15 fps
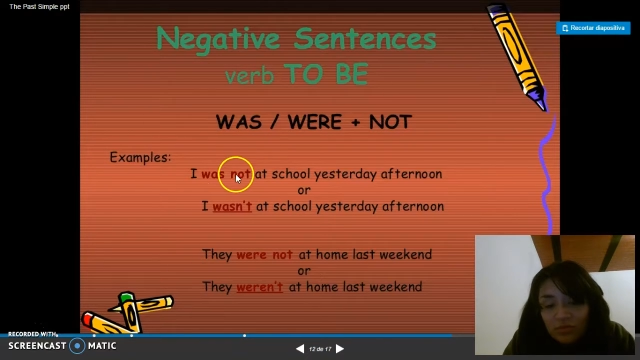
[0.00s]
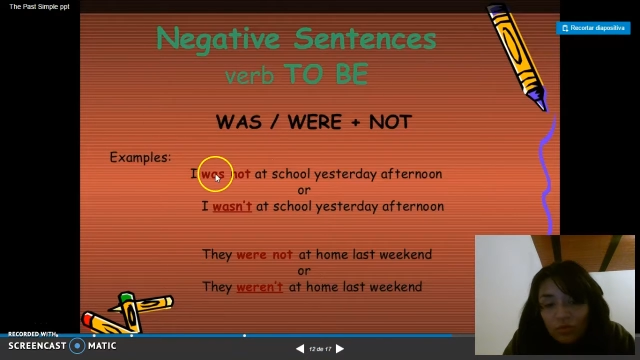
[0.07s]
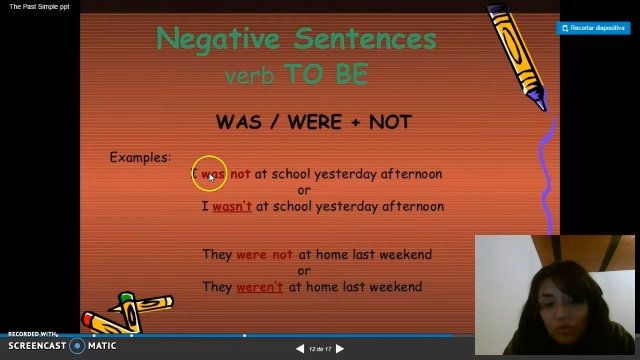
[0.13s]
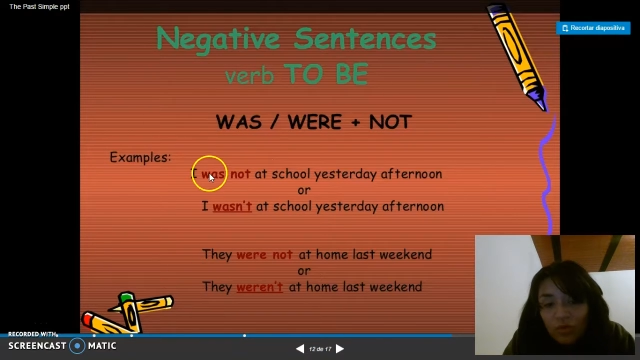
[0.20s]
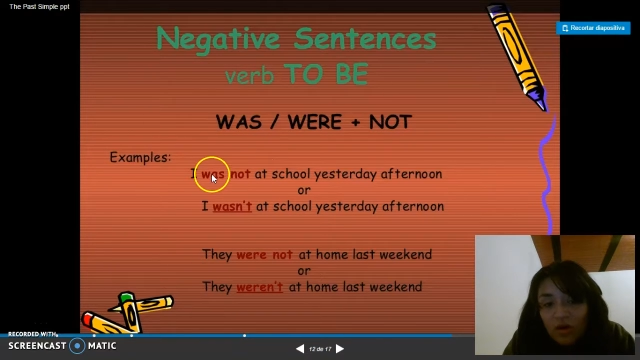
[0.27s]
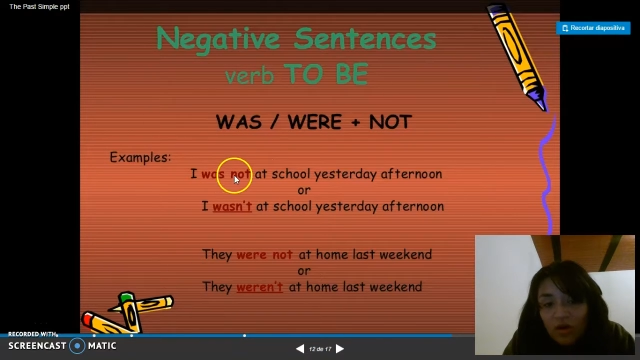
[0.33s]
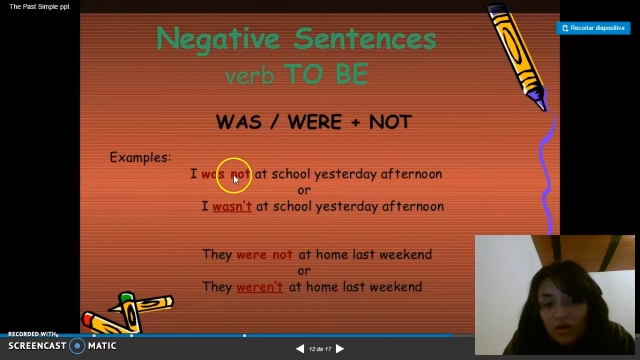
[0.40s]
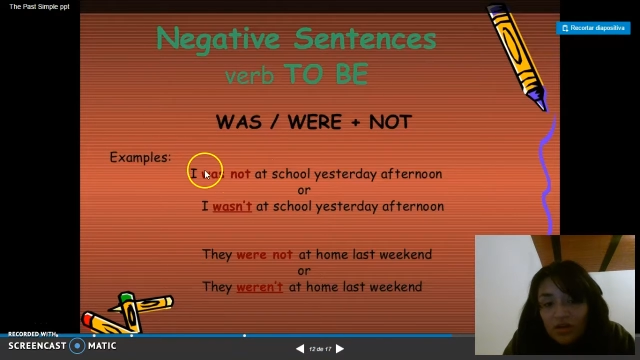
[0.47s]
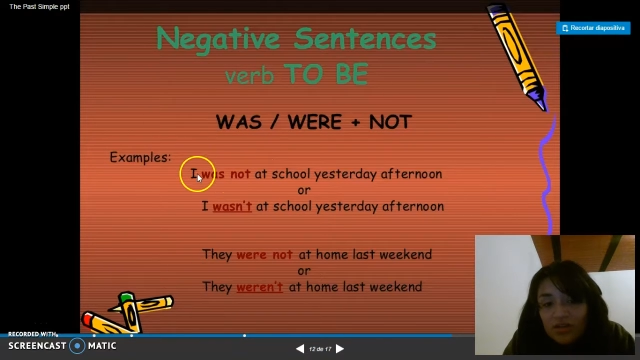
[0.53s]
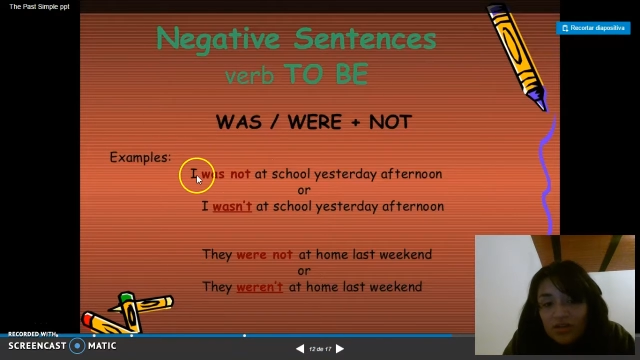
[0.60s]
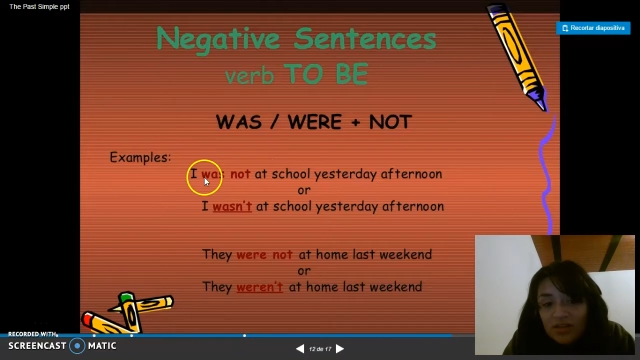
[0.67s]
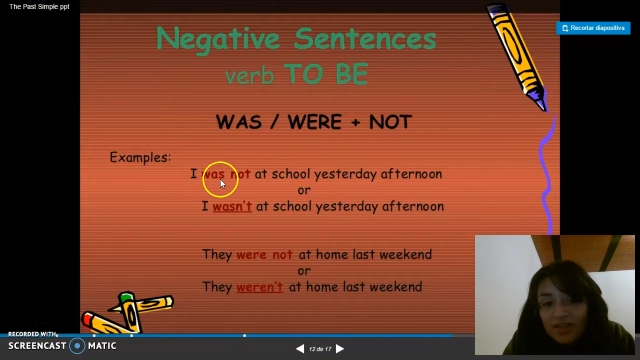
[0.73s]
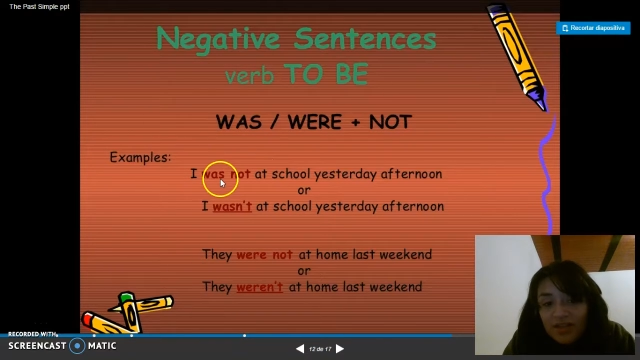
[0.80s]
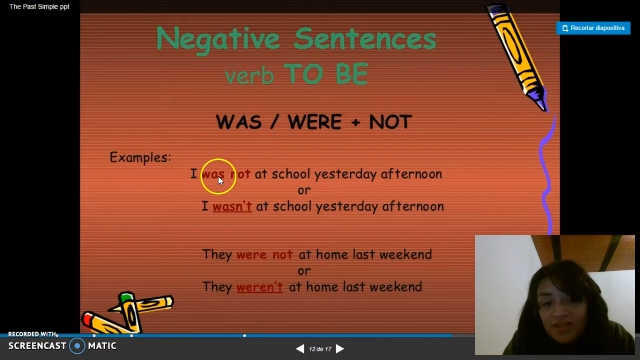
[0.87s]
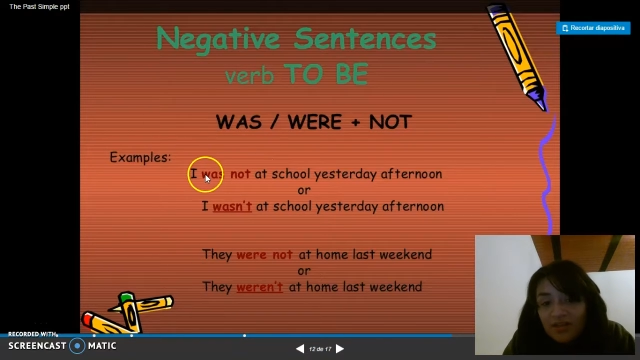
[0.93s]
Was
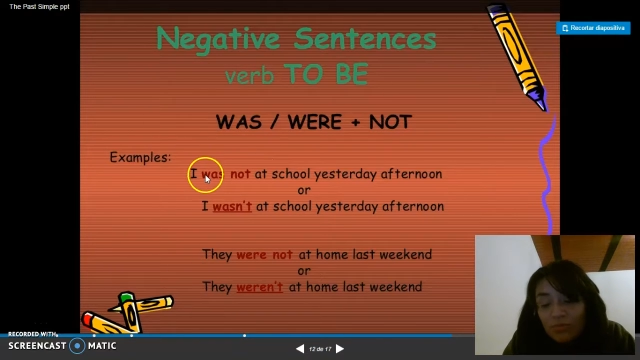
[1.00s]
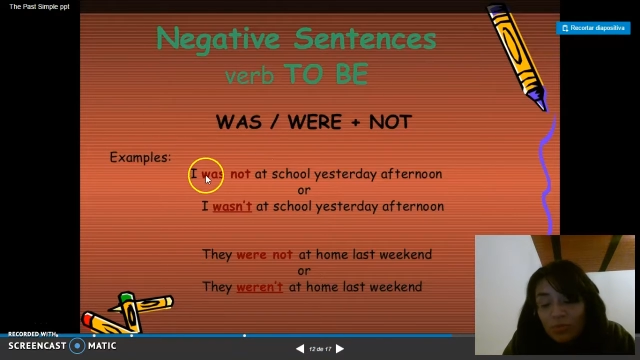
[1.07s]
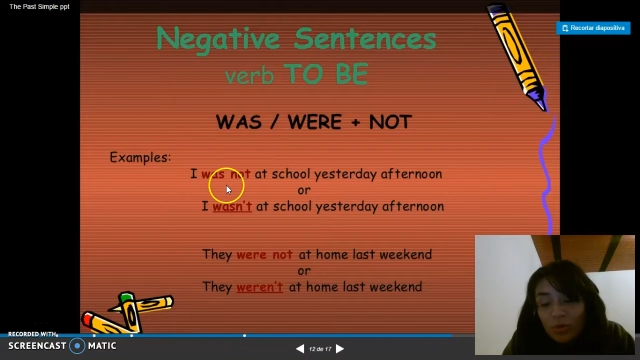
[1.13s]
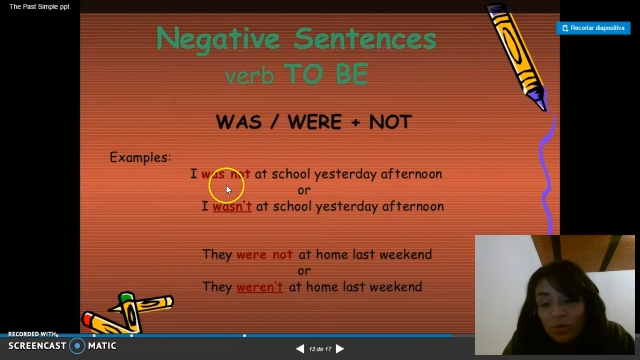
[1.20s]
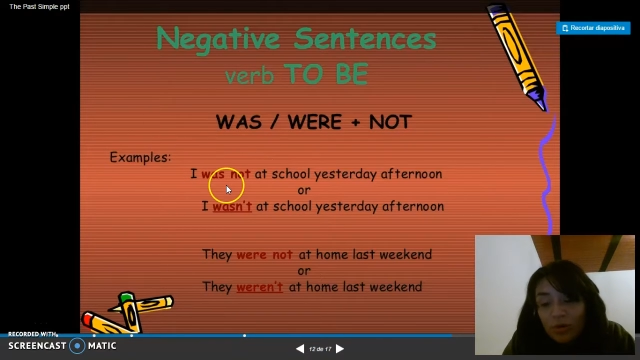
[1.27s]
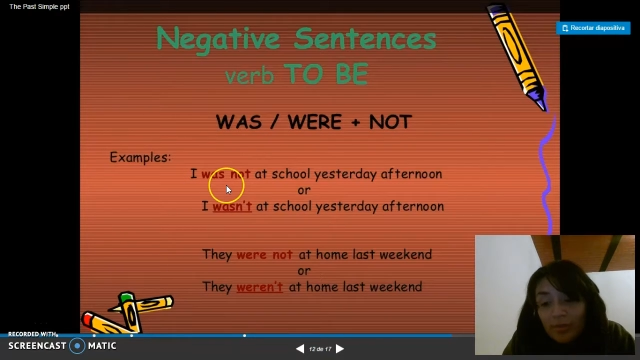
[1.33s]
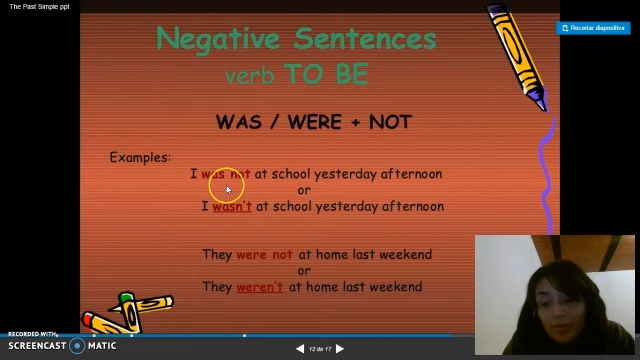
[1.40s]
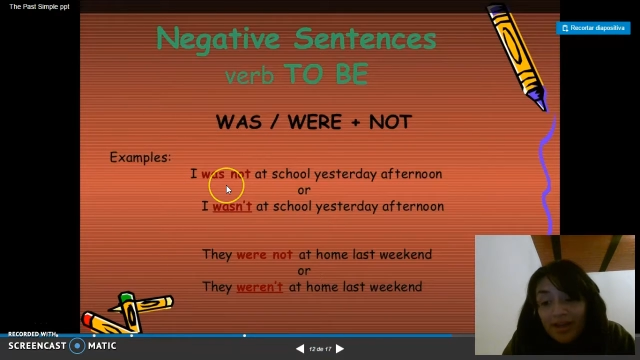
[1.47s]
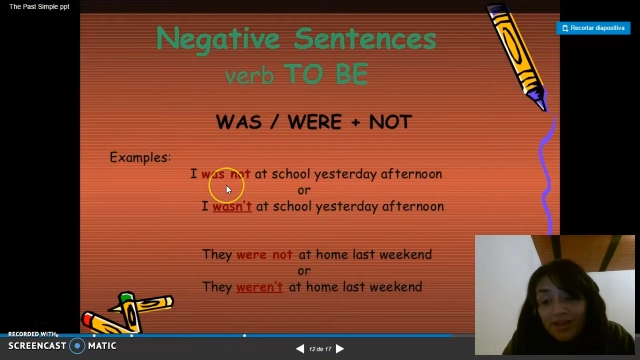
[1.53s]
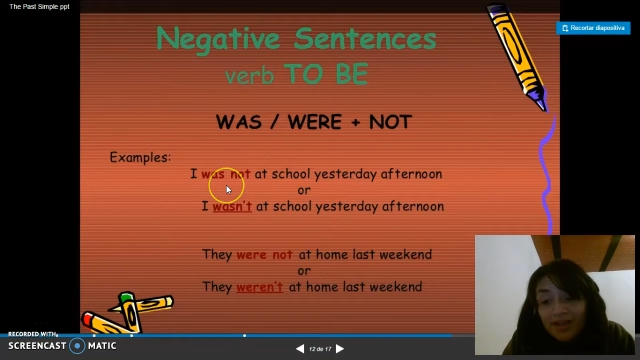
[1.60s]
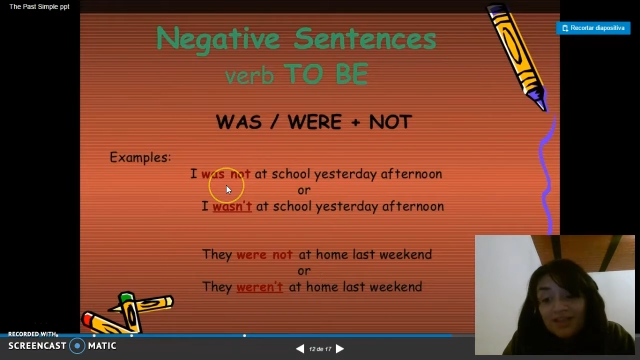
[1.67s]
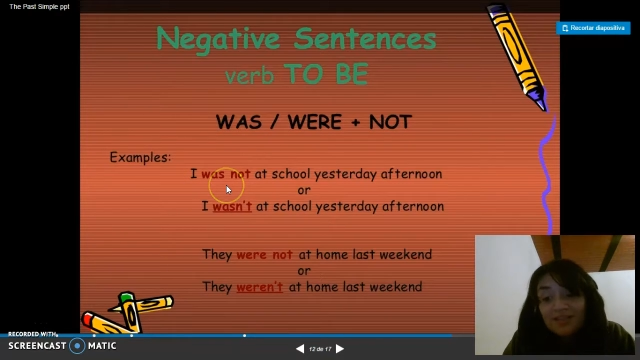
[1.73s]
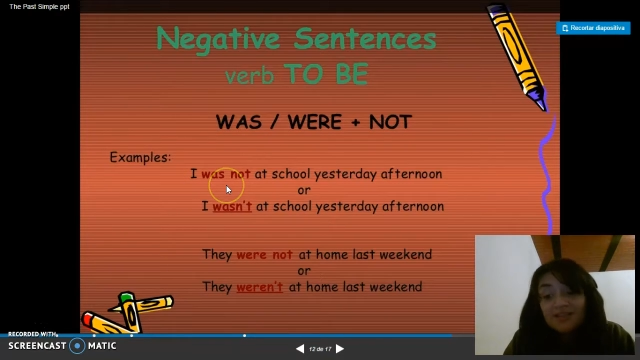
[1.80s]
is the verb and